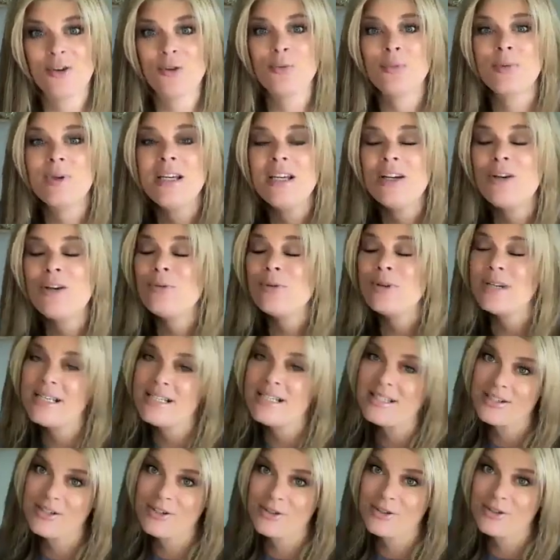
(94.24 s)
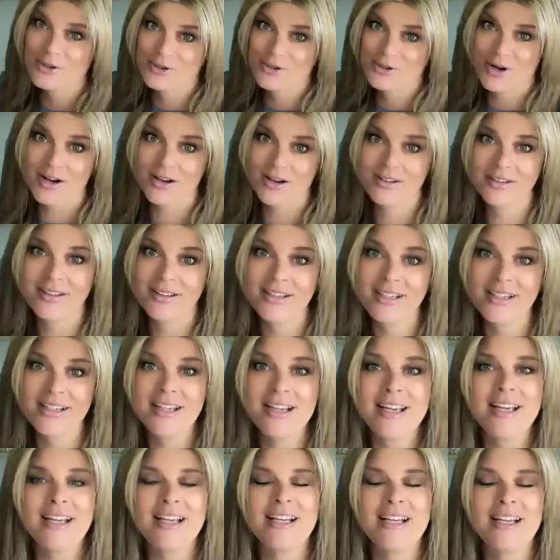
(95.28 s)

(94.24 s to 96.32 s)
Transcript: The real reason you're struggling